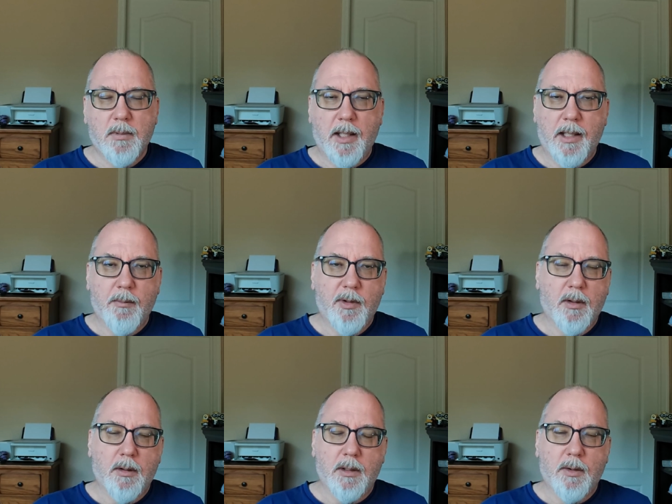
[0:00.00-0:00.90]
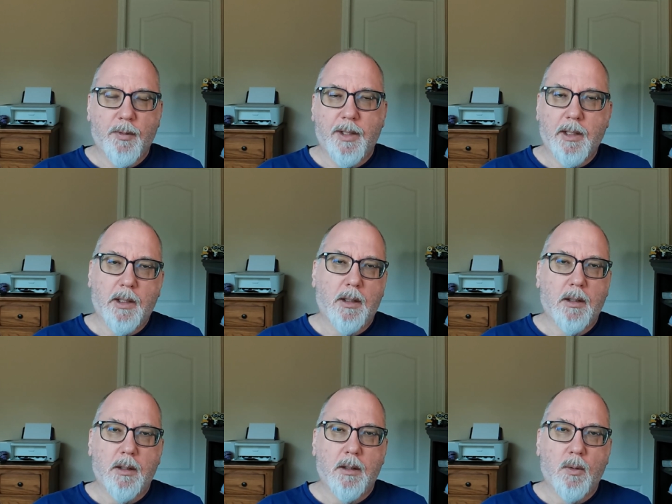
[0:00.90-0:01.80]
I am currently
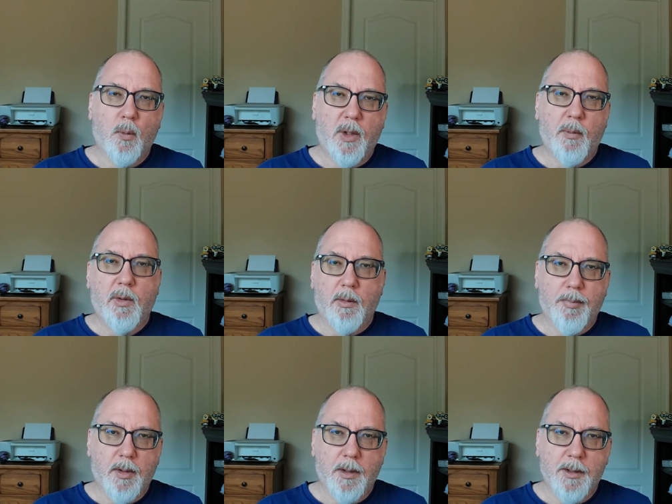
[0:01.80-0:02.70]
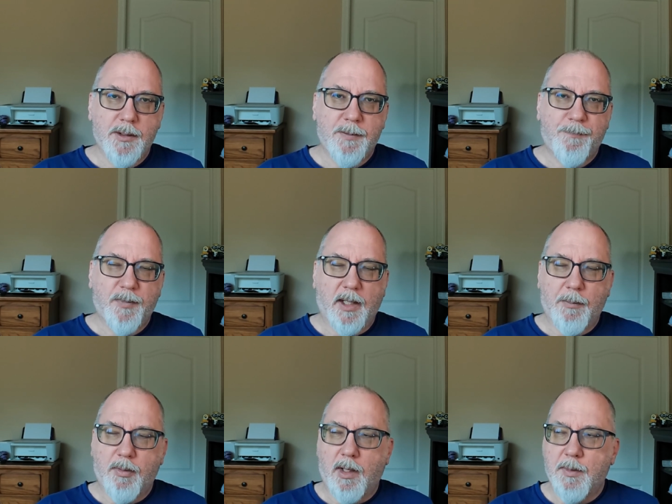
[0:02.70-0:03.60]
reading When We Were Birds. I
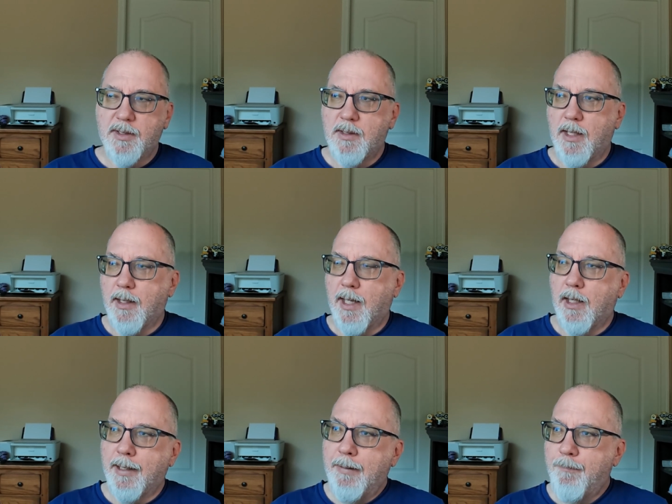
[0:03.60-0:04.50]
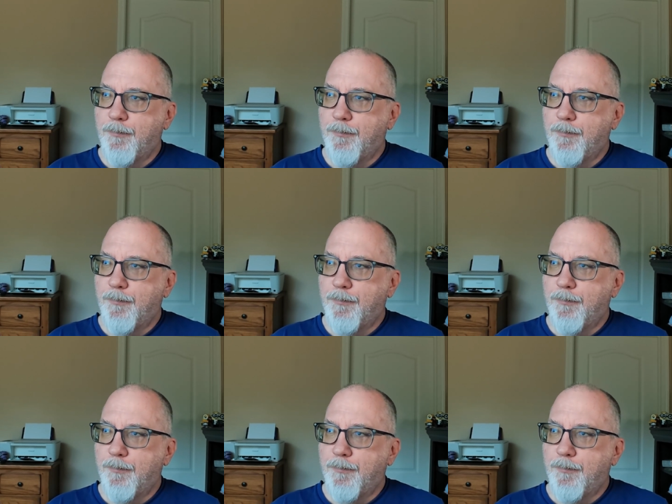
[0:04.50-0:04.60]
promised NetGalley.